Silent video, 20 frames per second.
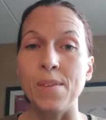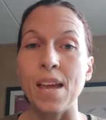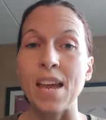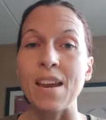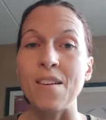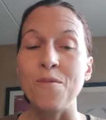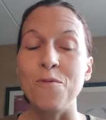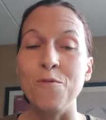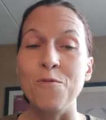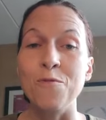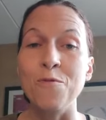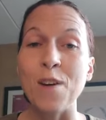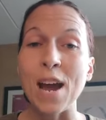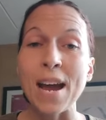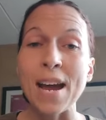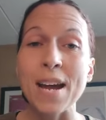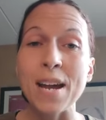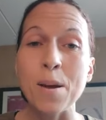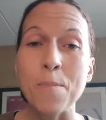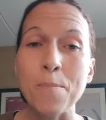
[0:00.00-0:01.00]
and
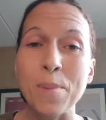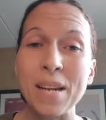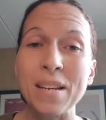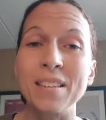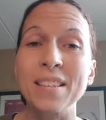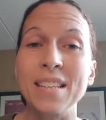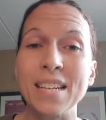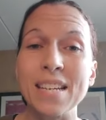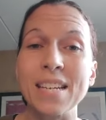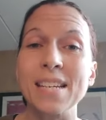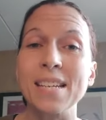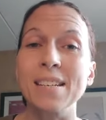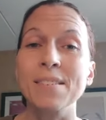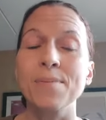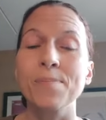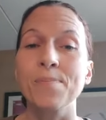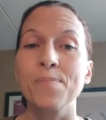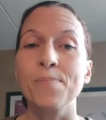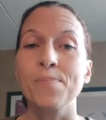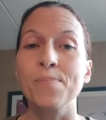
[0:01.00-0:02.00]
vehemently
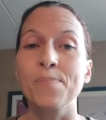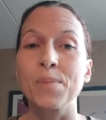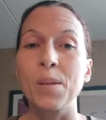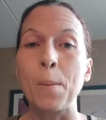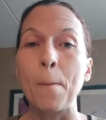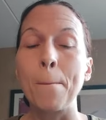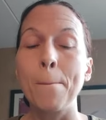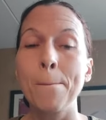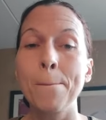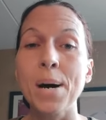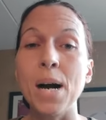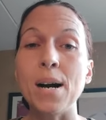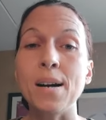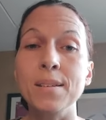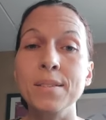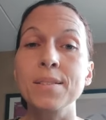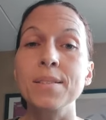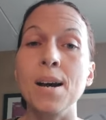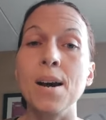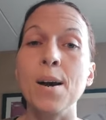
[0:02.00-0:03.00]

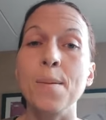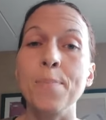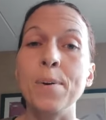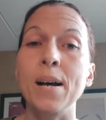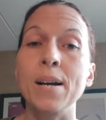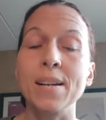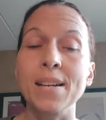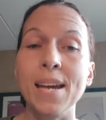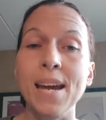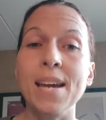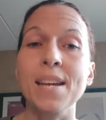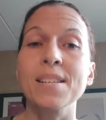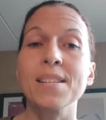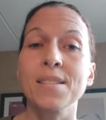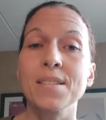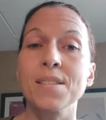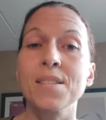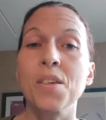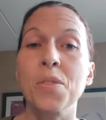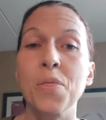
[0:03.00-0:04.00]
bucks up
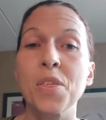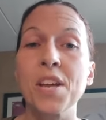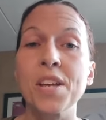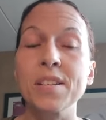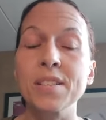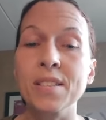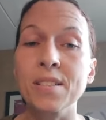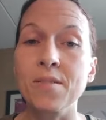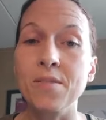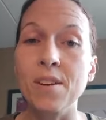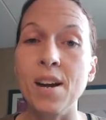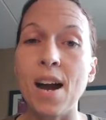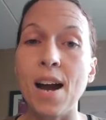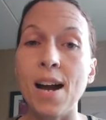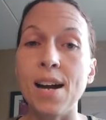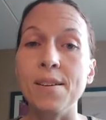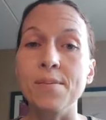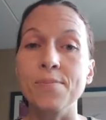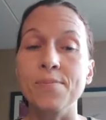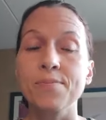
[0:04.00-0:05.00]
against the things of
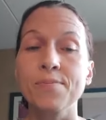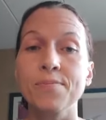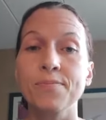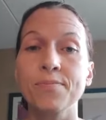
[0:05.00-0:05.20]
God.